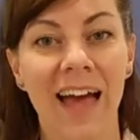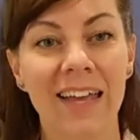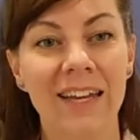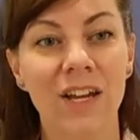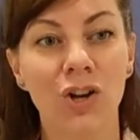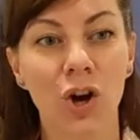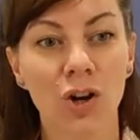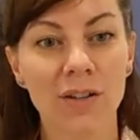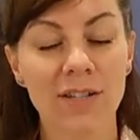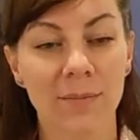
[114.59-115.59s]
And it
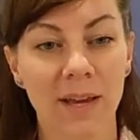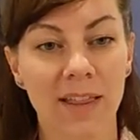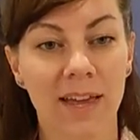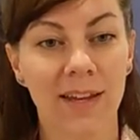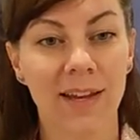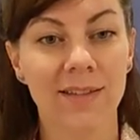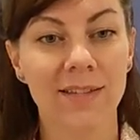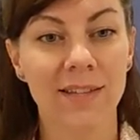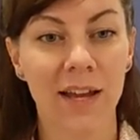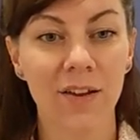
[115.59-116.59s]
occurred to me that
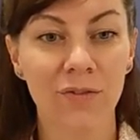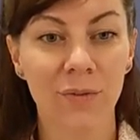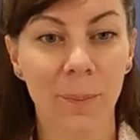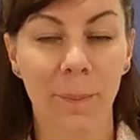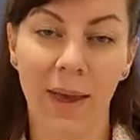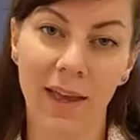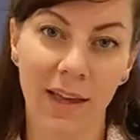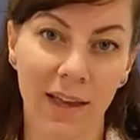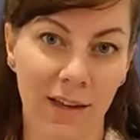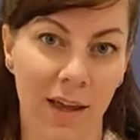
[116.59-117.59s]
instead of
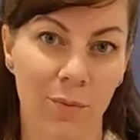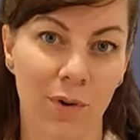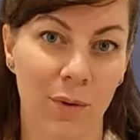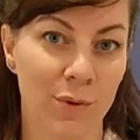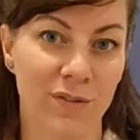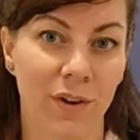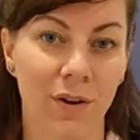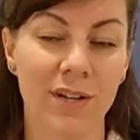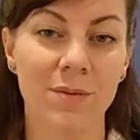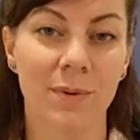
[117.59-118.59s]
making an apron that was
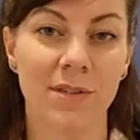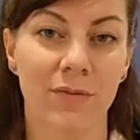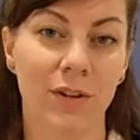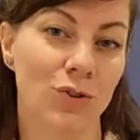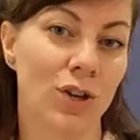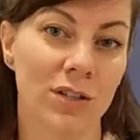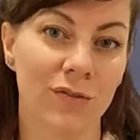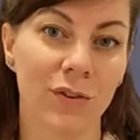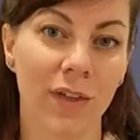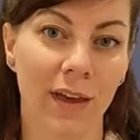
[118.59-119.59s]
very specific just
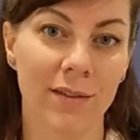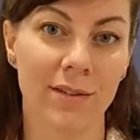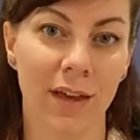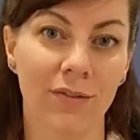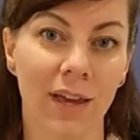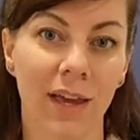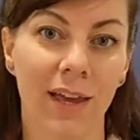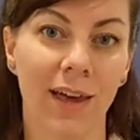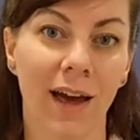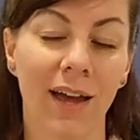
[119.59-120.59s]
for
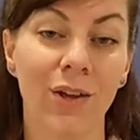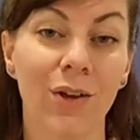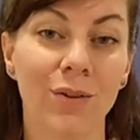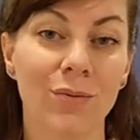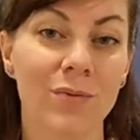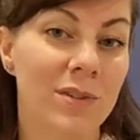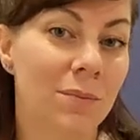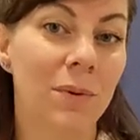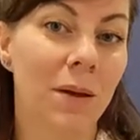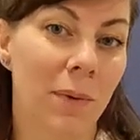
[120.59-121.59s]
Thanksgiving, I could
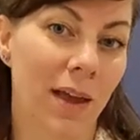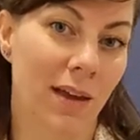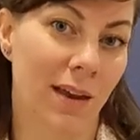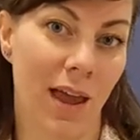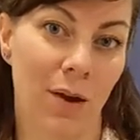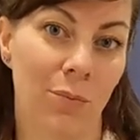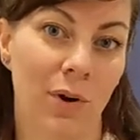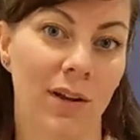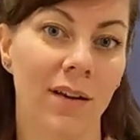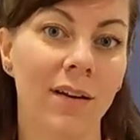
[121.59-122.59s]
simply make an
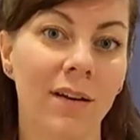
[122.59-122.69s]
apron